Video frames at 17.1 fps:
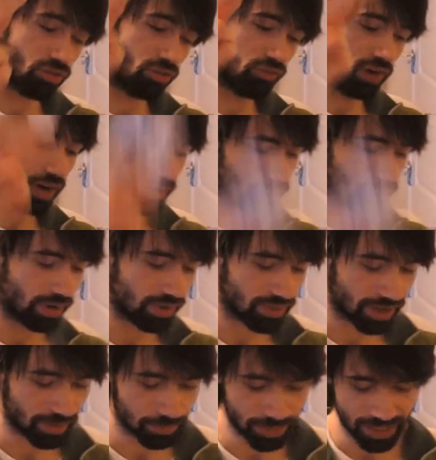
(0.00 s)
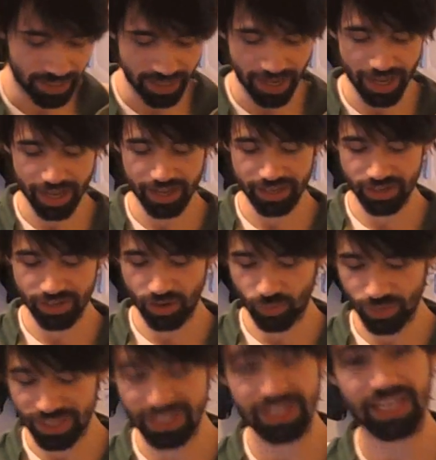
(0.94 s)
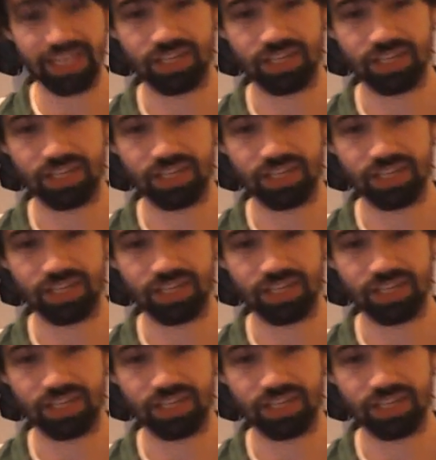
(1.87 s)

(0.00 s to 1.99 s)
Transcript: Savard right there, but, uh, you know, we did